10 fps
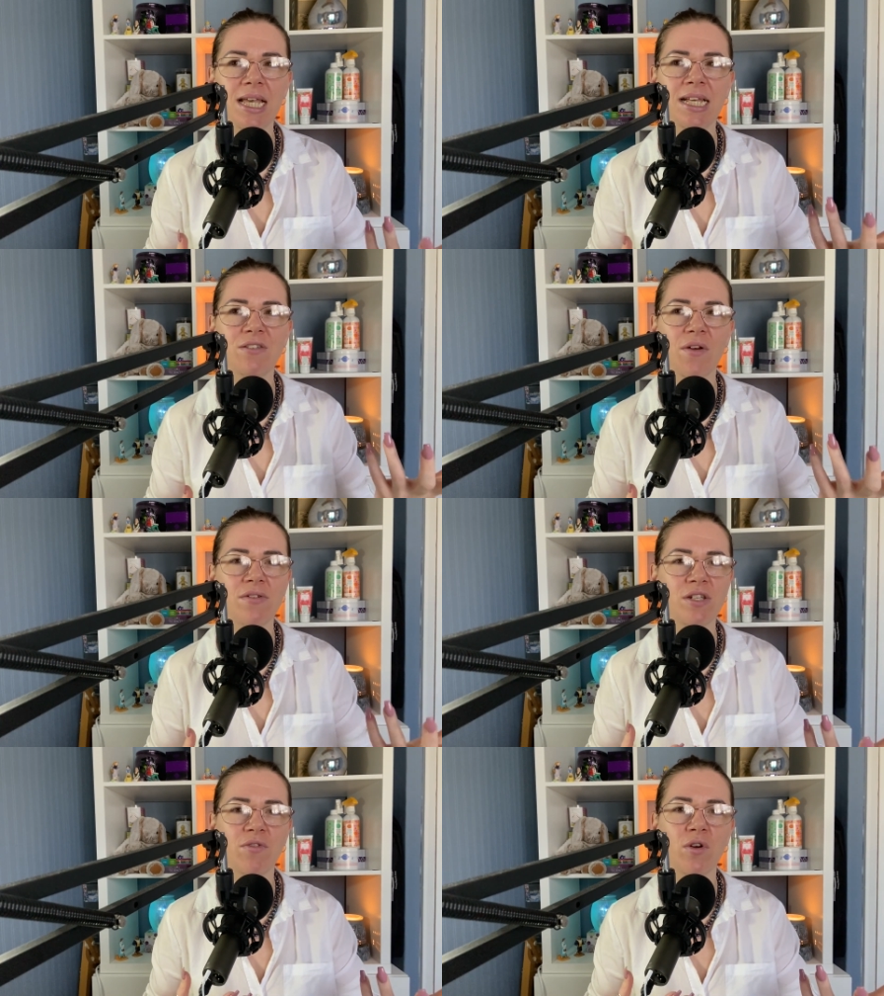it's
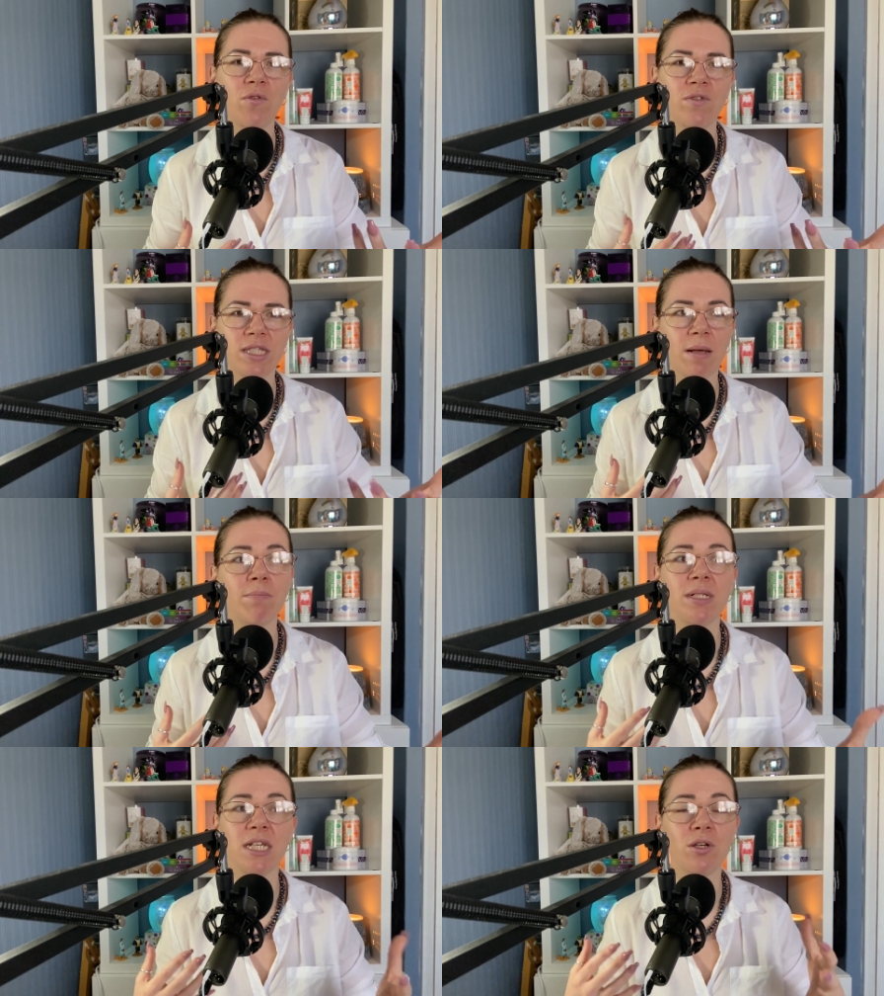very difficult for
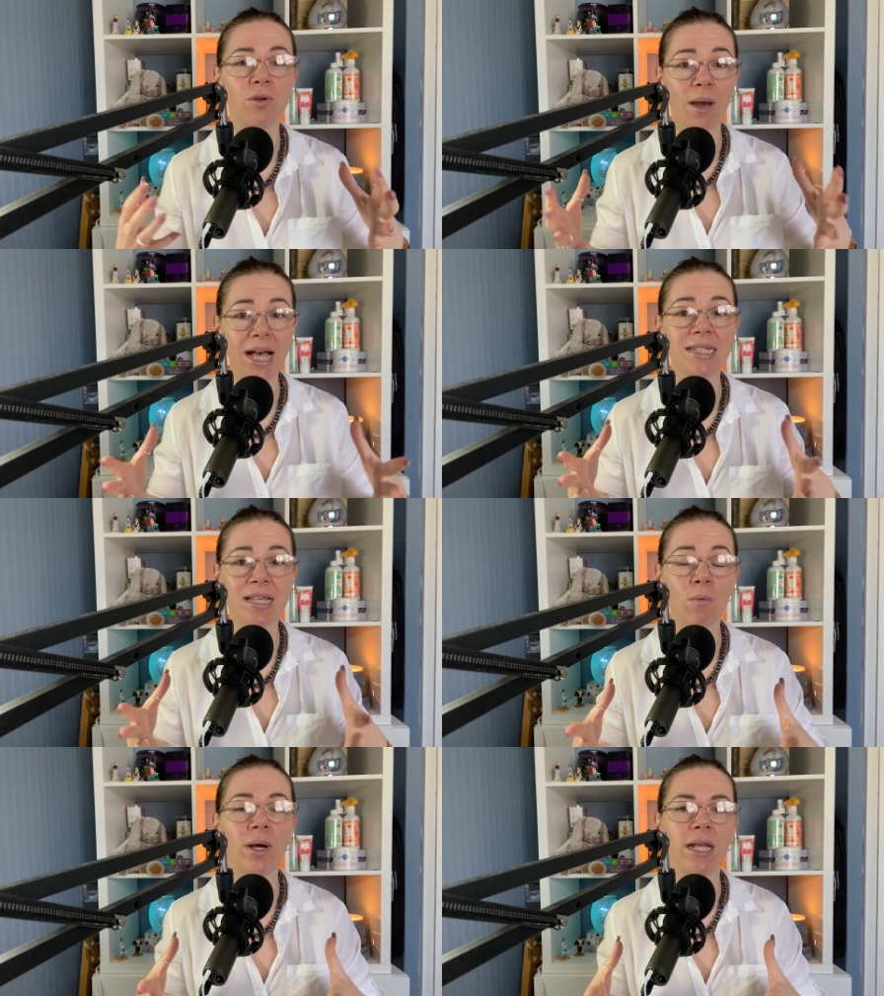somebody who has
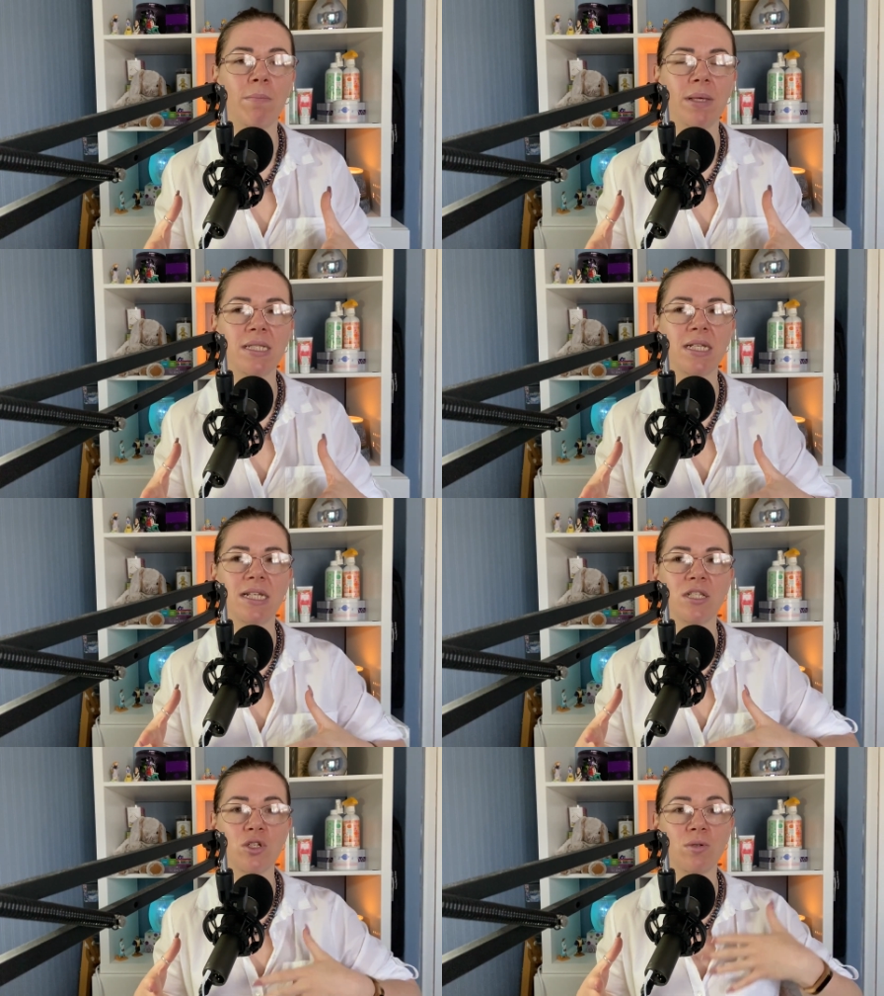a wedding
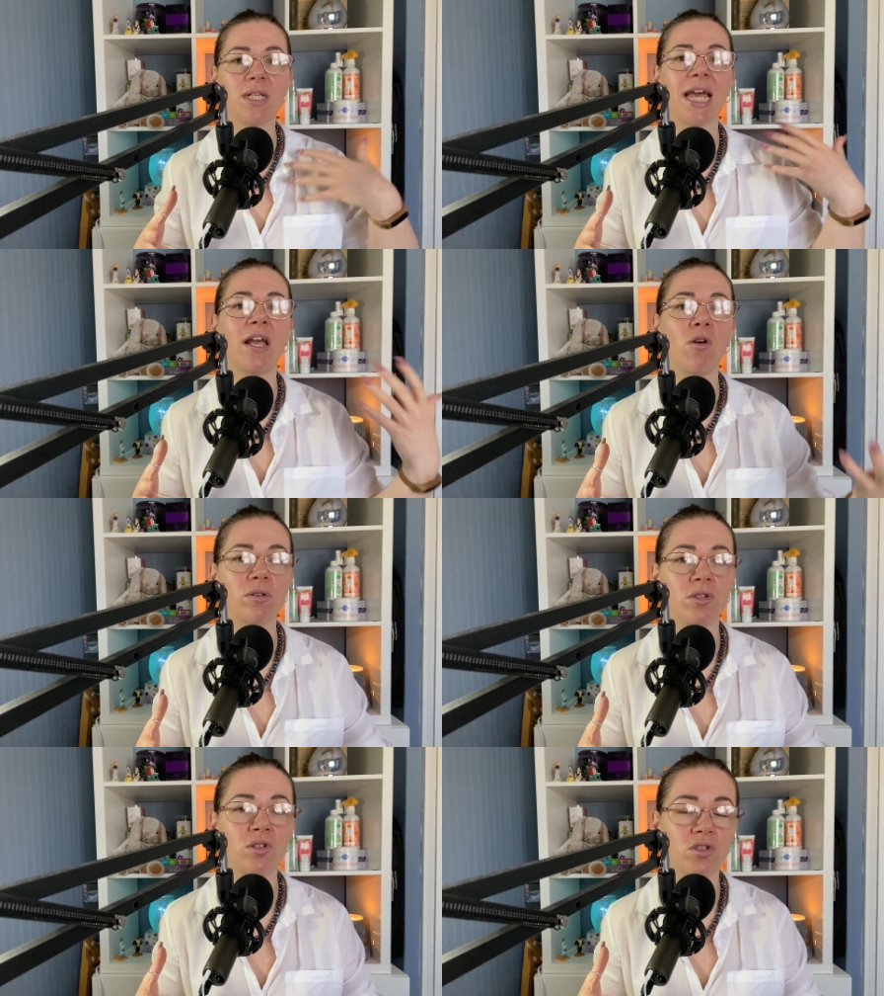business to take
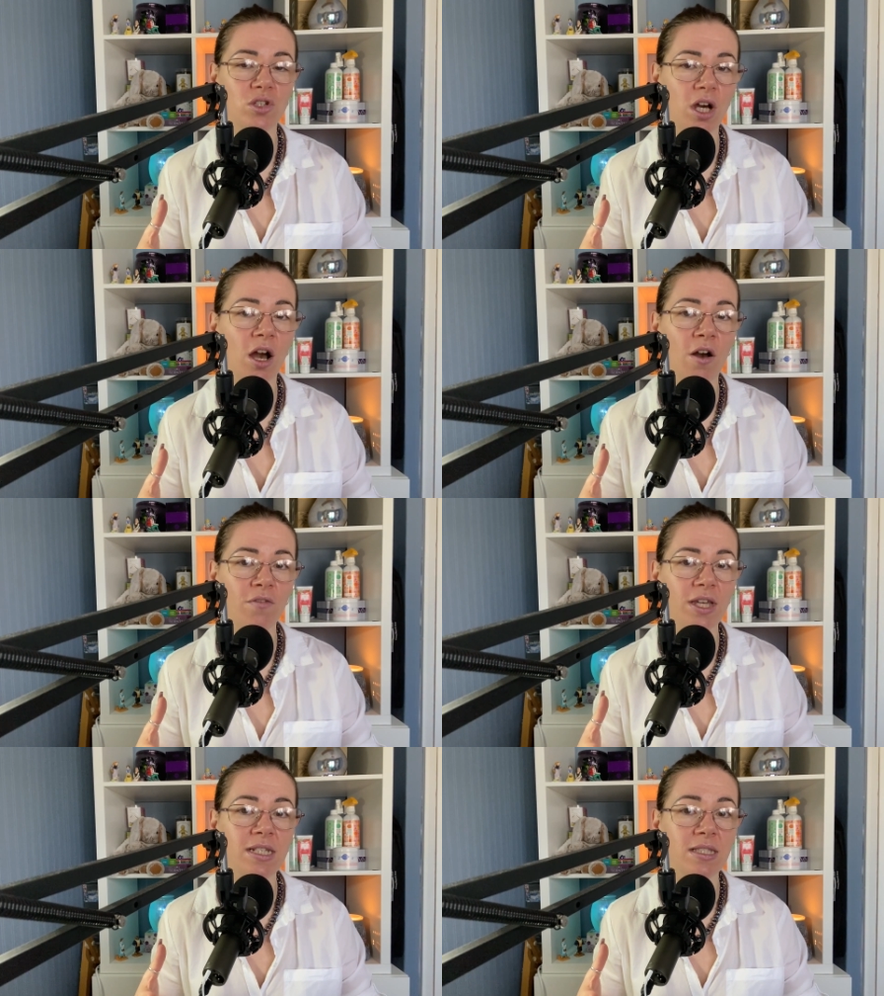on staff
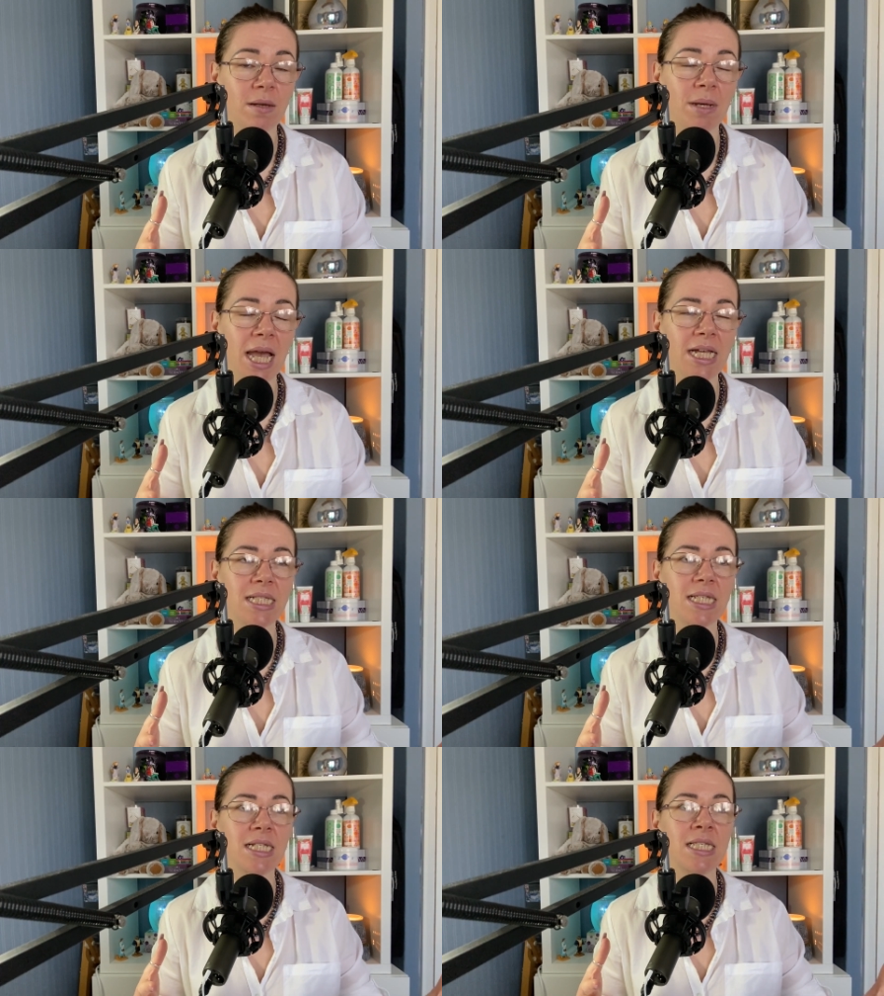in some
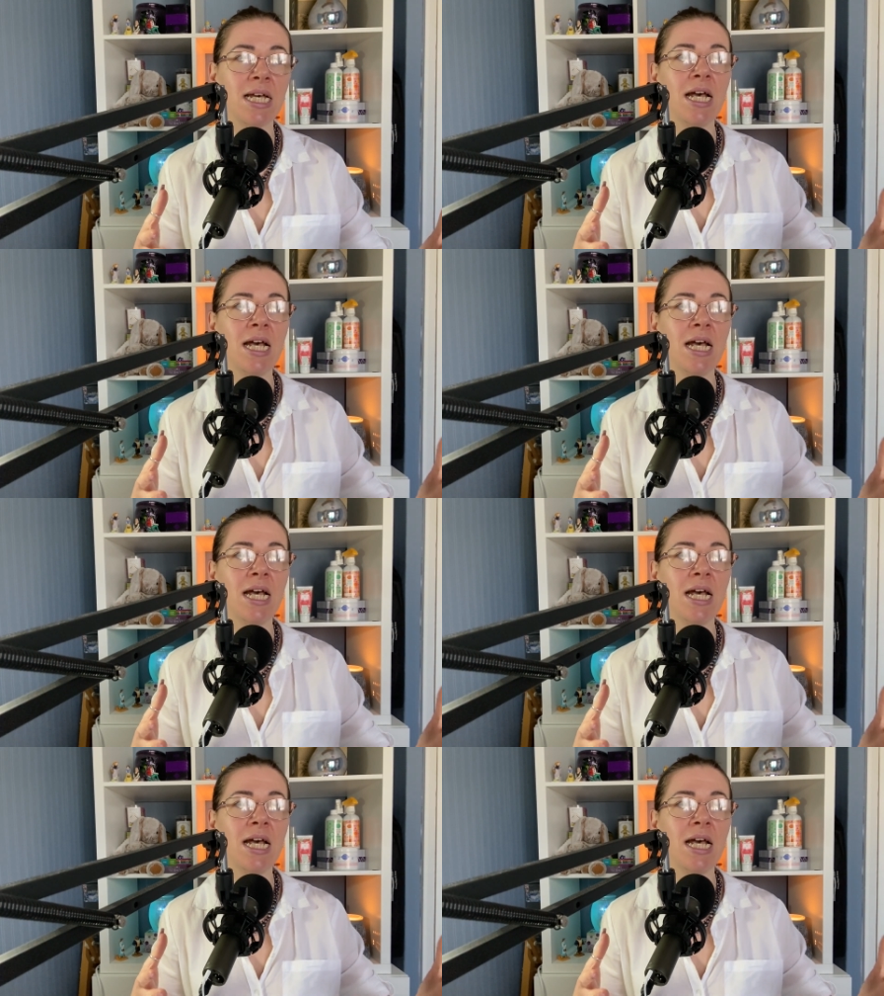cases.